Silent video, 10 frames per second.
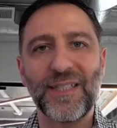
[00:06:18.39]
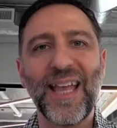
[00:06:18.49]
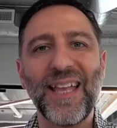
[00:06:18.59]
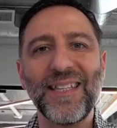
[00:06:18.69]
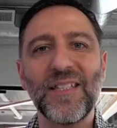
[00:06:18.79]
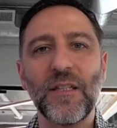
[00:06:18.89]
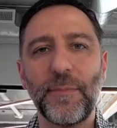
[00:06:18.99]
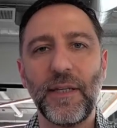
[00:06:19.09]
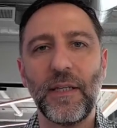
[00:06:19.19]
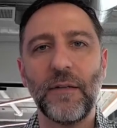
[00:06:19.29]
tends to
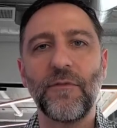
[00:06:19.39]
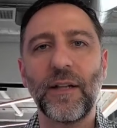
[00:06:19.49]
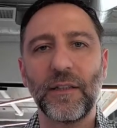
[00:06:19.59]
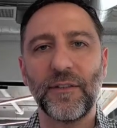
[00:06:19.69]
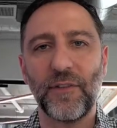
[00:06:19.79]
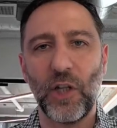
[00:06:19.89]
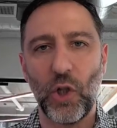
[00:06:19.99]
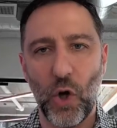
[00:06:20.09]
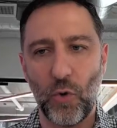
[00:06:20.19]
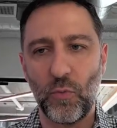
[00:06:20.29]
be relatively
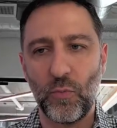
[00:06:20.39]
low.